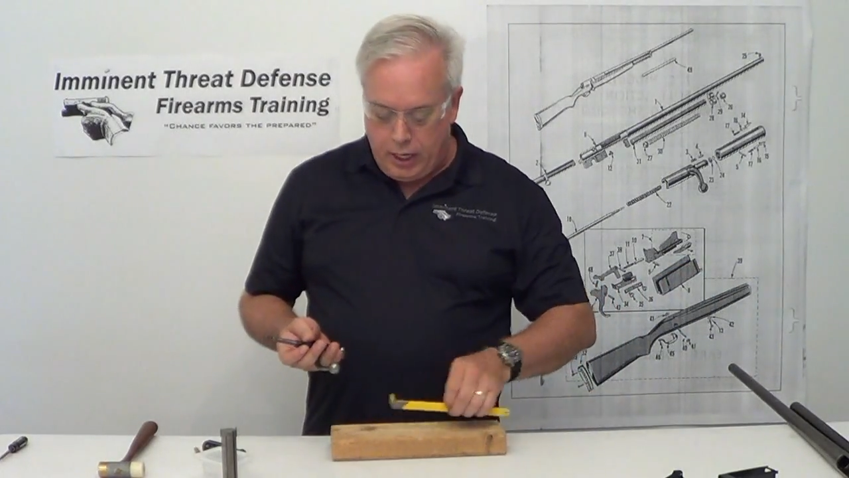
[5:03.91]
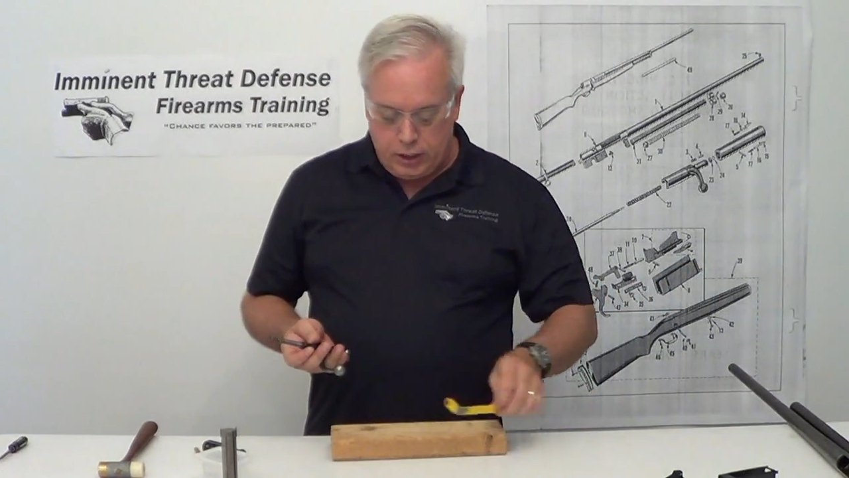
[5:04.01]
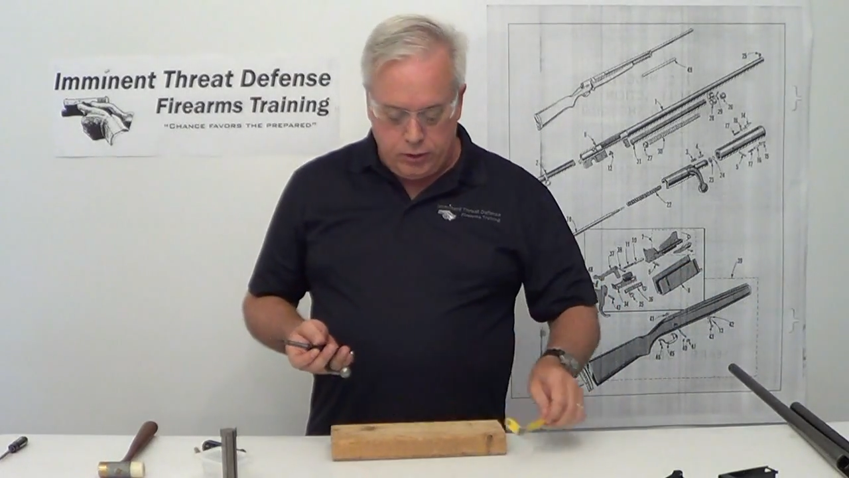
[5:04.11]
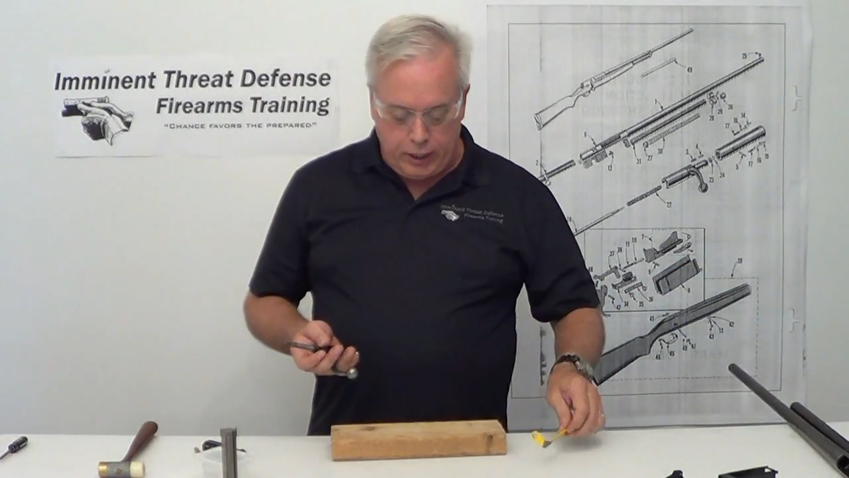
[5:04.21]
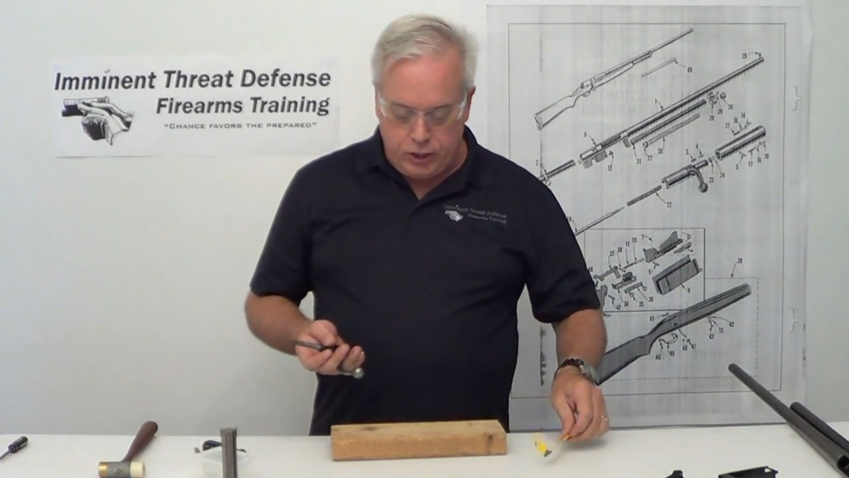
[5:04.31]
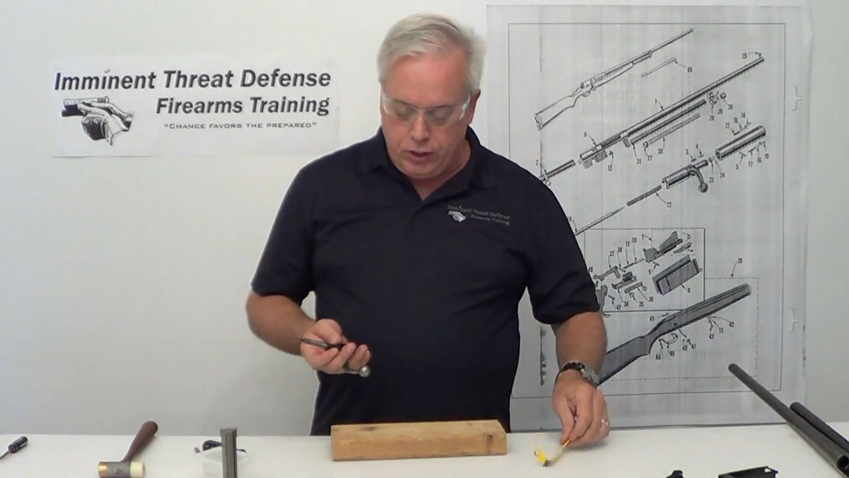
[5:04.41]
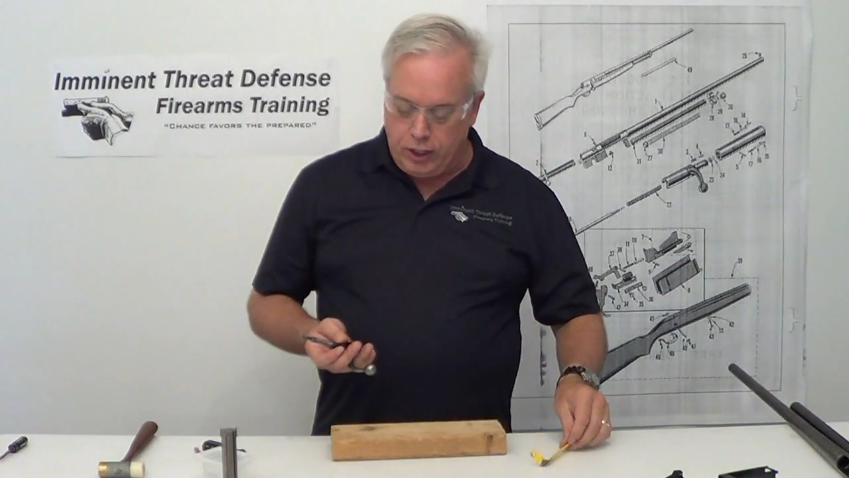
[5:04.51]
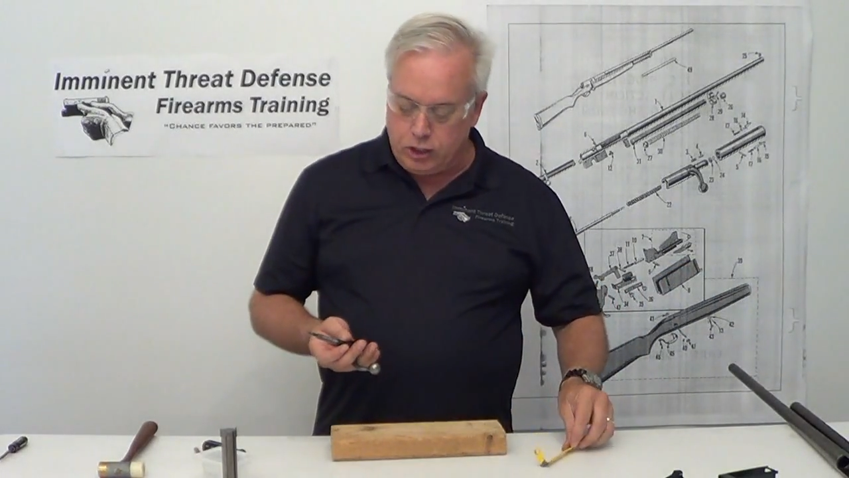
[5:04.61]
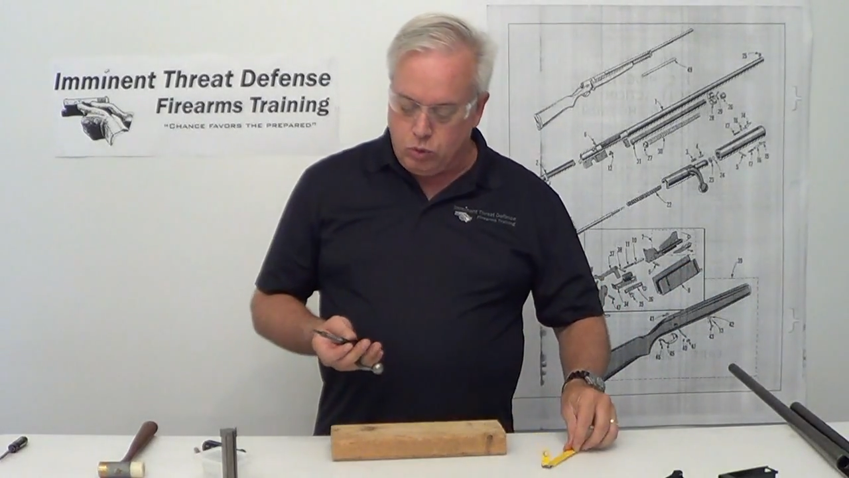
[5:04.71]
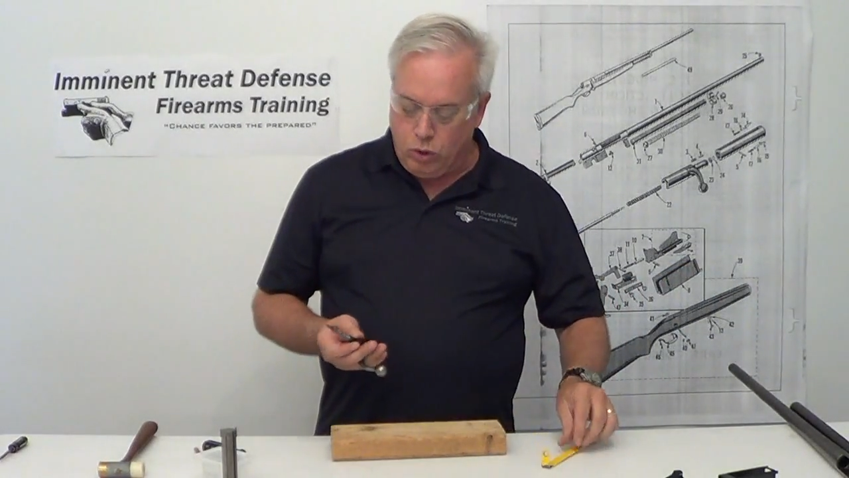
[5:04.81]
so I can show how
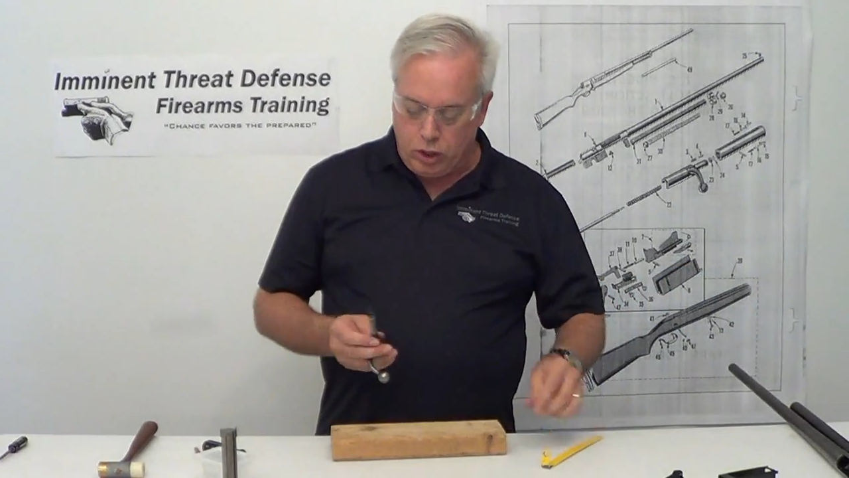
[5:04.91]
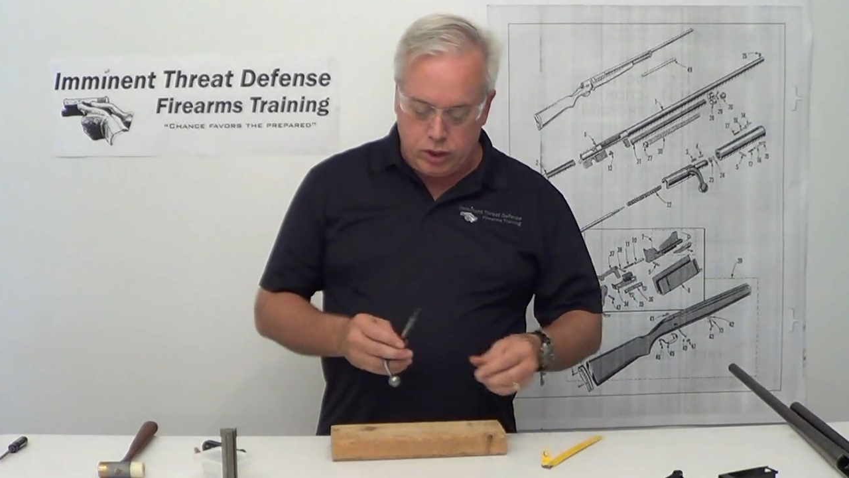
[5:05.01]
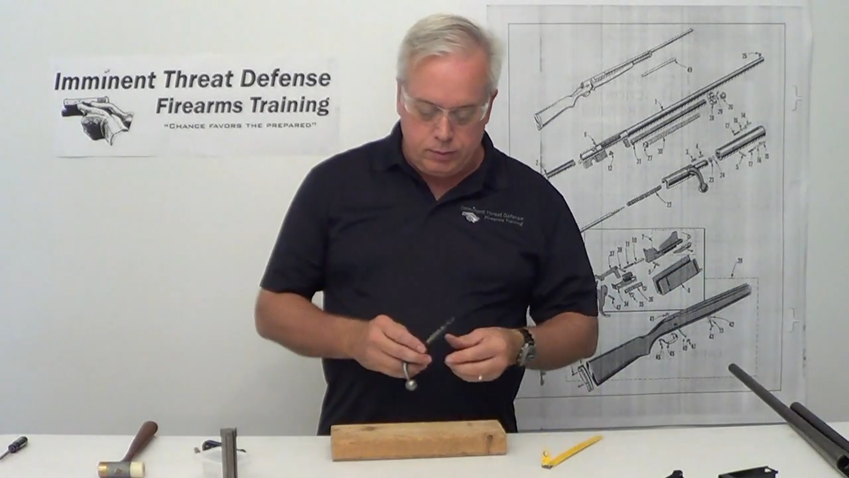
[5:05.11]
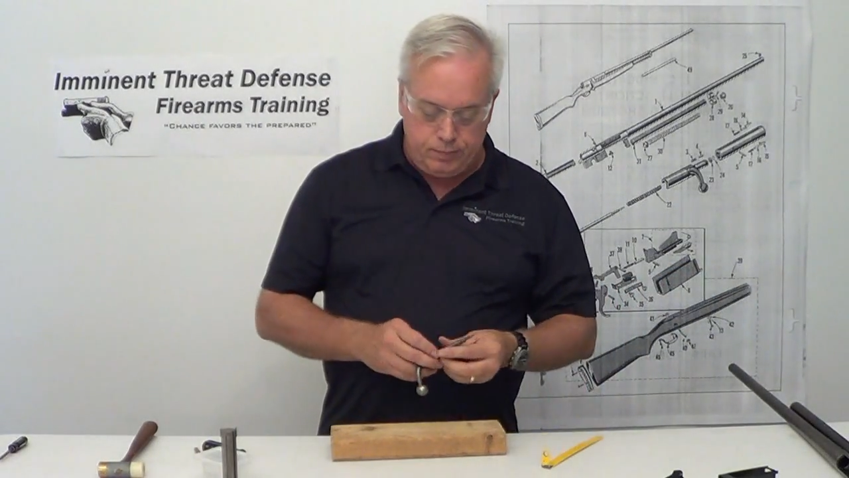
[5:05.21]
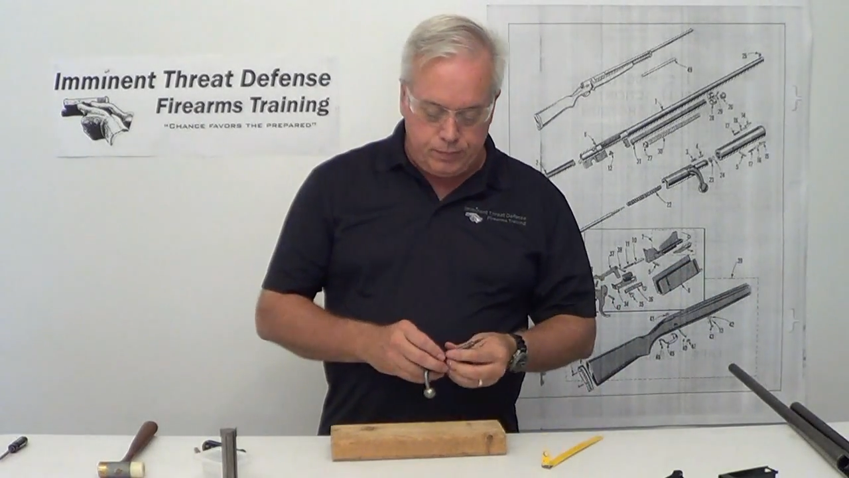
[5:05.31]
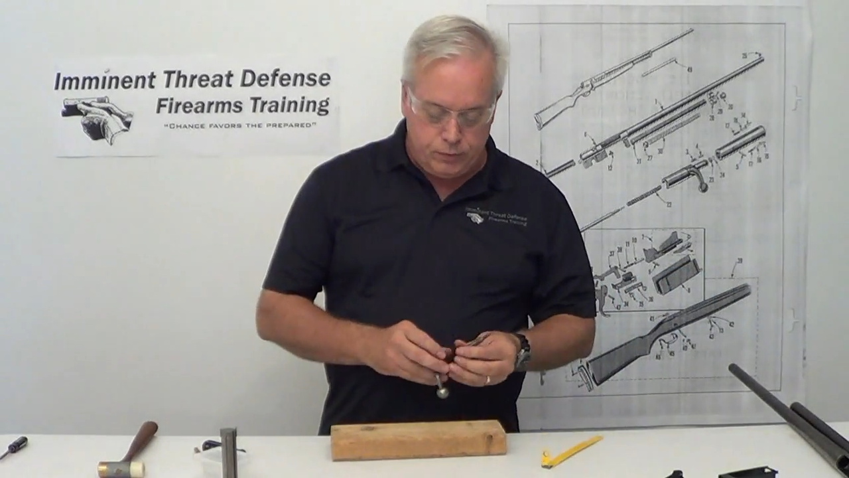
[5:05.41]
this works.